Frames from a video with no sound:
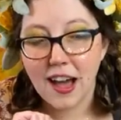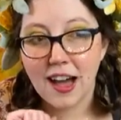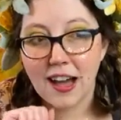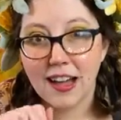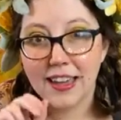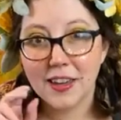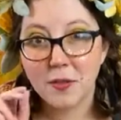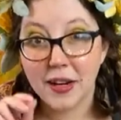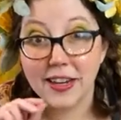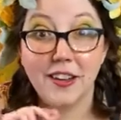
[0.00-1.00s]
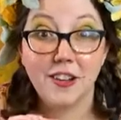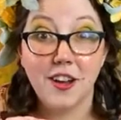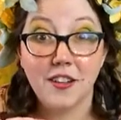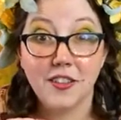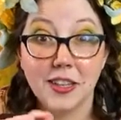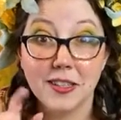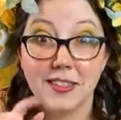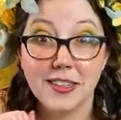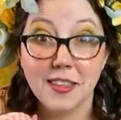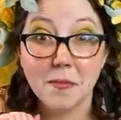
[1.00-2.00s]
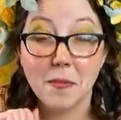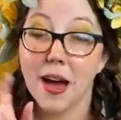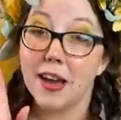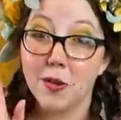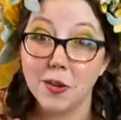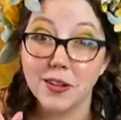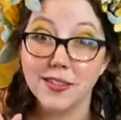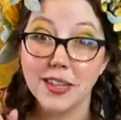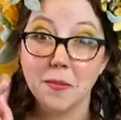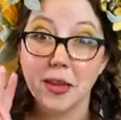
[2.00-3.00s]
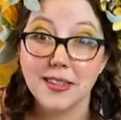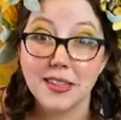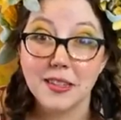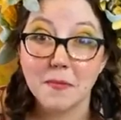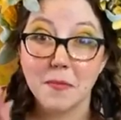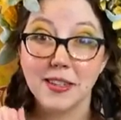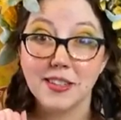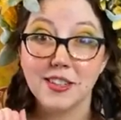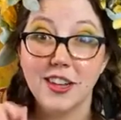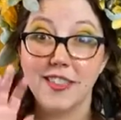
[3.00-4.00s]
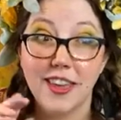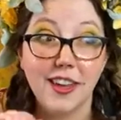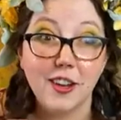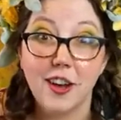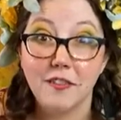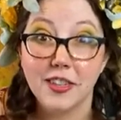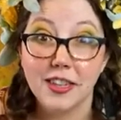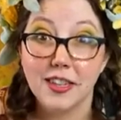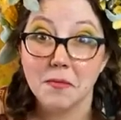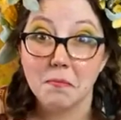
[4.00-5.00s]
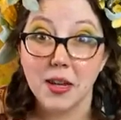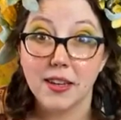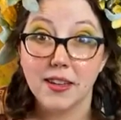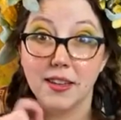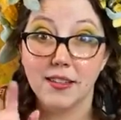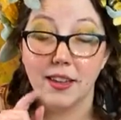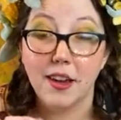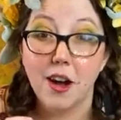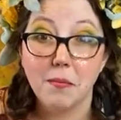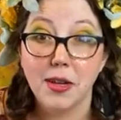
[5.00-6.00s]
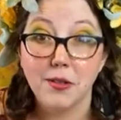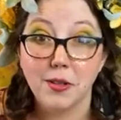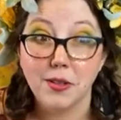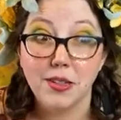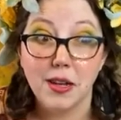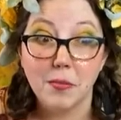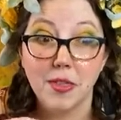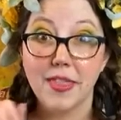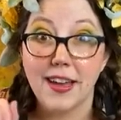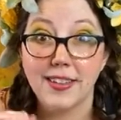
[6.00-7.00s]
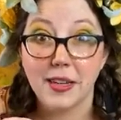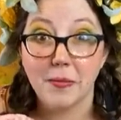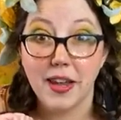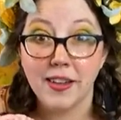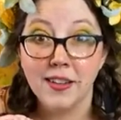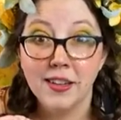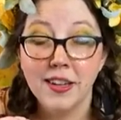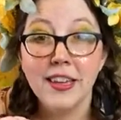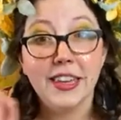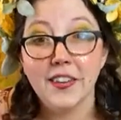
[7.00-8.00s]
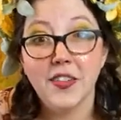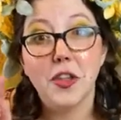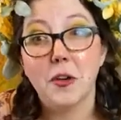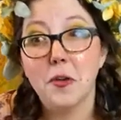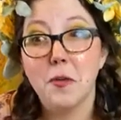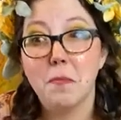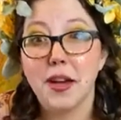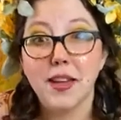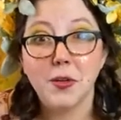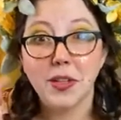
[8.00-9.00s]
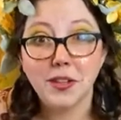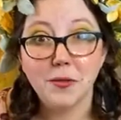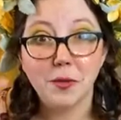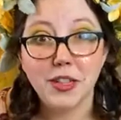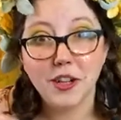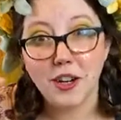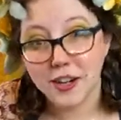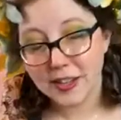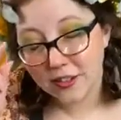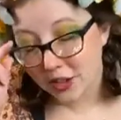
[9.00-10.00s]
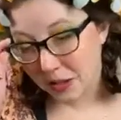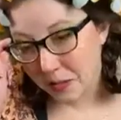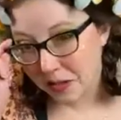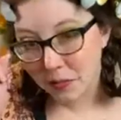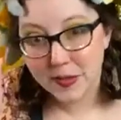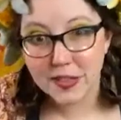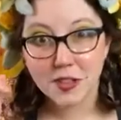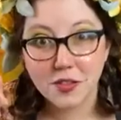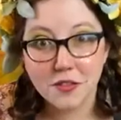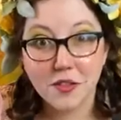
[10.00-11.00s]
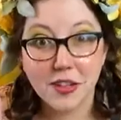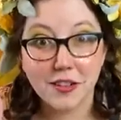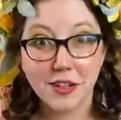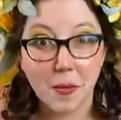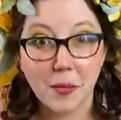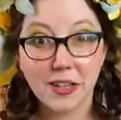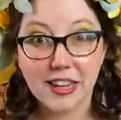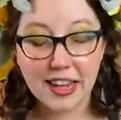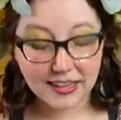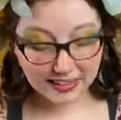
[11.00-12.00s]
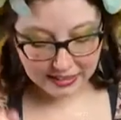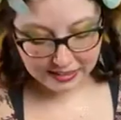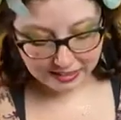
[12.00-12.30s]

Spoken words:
I ran out of coffee. I ordered some and sent them a message, and they had coffee in my, like, on my doorstep that same day, even though my reoccurring shipment wasn't due for another couple of days.